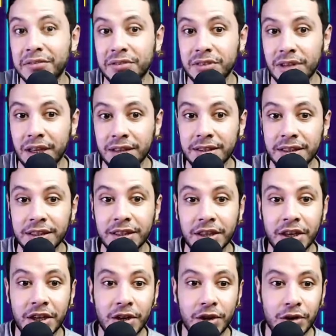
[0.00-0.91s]
nothing
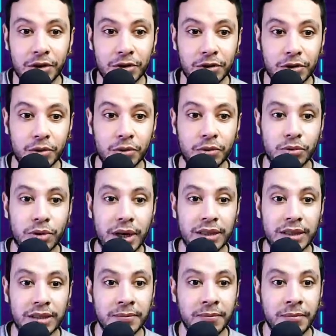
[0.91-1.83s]
to
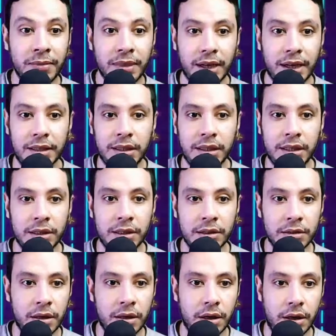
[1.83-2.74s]
write. And
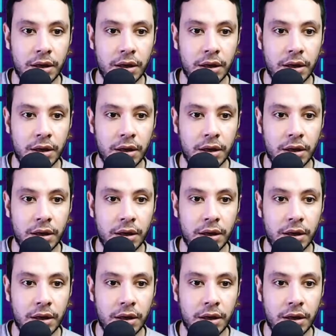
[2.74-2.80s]
here